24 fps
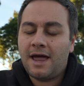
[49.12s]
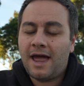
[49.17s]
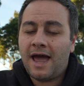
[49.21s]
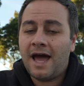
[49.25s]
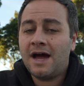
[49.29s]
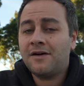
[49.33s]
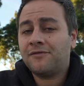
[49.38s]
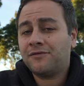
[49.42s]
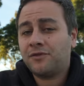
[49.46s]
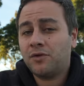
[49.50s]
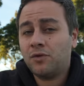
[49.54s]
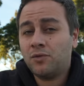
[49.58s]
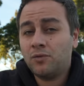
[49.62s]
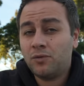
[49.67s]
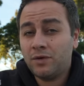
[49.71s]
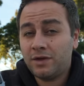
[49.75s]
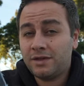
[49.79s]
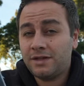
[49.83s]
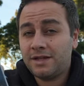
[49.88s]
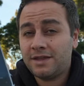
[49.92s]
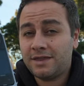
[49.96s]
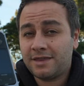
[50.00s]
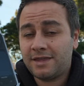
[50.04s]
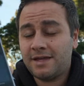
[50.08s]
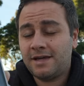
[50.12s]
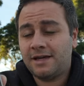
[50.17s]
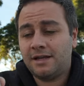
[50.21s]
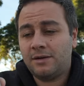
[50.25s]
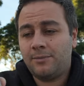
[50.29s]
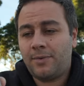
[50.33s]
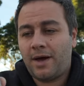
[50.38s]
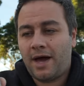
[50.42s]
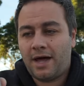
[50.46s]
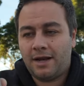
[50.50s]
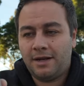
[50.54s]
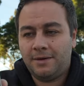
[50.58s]
After really thinking
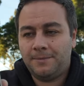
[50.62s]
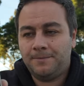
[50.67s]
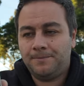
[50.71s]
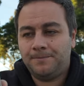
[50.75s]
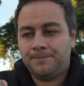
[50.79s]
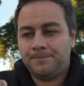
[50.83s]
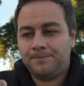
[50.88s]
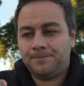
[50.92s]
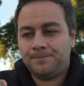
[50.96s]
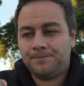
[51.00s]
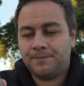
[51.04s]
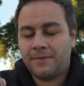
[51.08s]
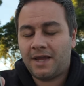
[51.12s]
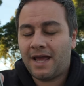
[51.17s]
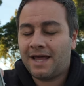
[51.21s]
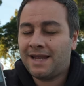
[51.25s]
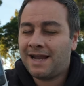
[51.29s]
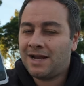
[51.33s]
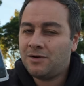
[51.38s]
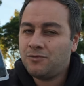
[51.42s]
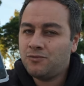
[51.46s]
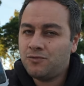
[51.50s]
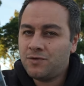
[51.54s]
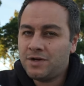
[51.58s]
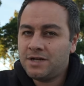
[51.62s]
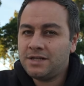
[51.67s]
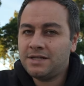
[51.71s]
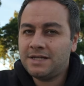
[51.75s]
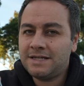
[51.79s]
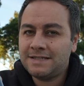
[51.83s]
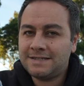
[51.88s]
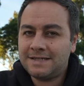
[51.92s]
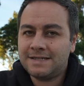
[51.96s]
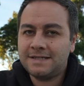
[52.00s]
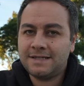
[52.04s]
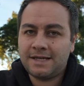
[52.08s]
about it, and I really
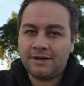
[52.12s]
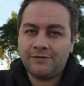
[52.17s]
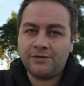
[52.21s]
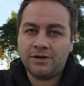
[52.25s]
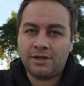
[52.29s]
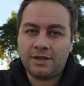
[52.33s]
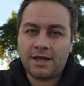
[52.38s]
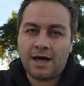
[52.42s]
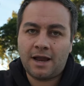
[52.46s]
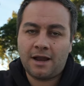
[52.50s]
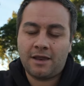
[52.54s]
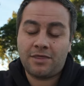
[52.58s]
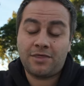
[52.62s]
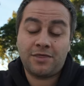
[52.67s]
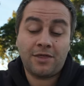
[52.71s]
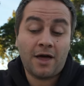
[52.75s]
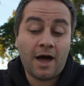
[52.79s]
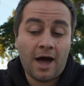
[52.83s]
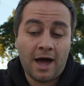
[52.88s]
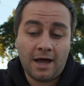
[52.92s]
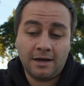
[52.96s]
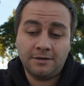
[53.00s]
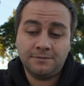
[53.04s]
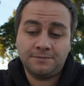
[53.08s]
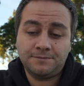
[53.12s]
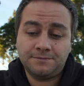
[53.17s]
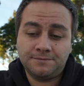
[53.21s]
did give it a lot of thought,